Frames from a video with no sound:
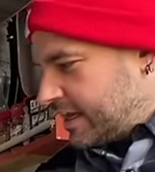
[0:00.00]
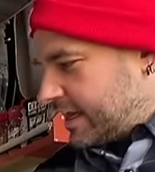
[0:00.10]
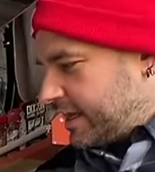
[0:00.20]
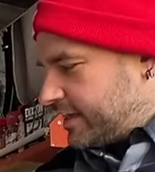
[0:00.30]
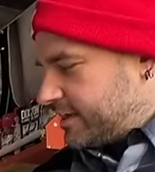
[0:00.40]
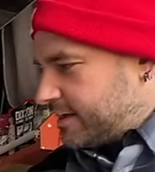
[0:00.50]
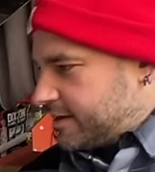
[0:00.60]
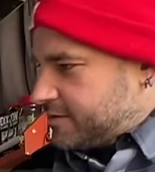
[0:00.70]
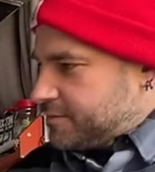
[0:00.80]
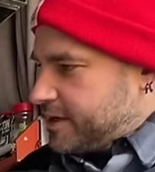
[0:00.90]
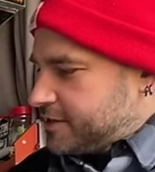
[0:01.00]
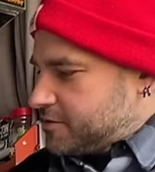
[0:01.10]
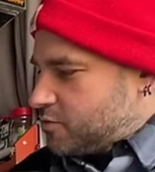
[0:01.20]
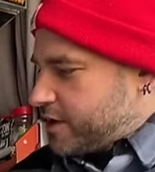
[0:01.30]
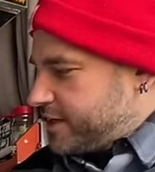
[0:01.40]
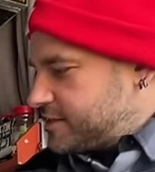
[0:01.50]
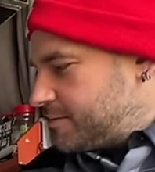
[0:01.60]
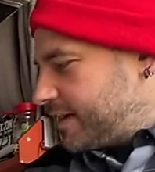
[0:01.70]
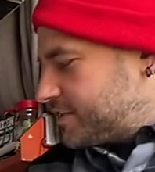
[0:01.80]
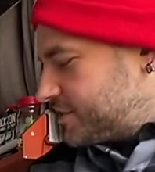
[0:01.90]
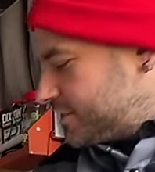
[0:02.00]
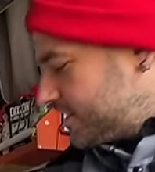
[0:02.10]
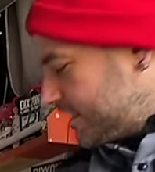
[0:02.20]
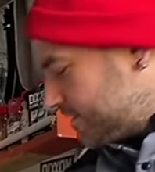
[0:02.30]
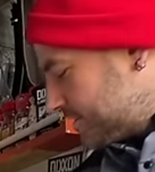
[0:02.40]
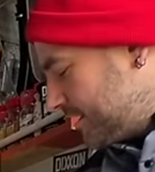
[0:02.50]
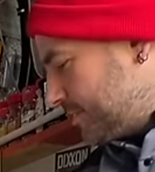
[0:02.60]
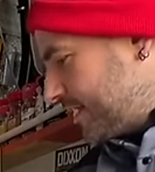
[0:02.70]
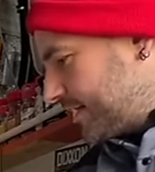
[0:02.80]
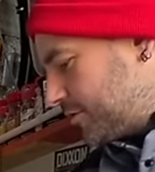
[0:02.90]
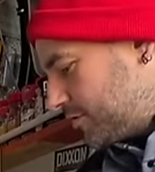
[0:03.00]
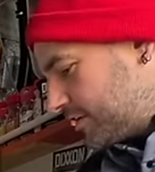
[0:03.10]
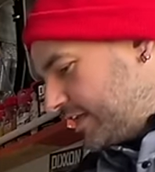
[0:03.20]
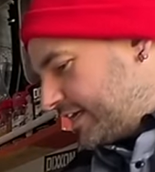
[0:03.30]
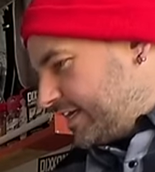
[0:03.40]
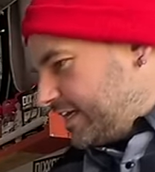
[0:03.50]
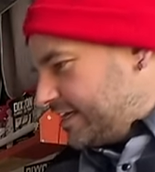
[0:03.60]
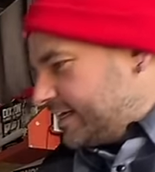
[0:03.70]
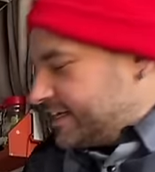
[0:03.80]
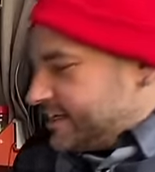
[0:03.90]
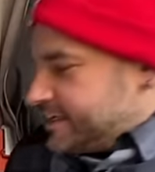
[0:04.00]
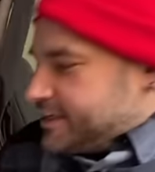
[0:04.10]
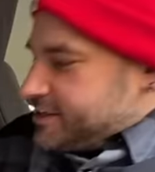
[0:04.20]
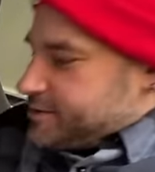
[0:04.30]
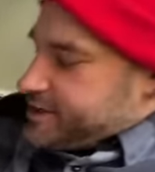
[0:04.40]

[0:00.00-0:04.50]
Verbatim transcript: and uh, painted them white to match the color scheme I had going in Lucky. We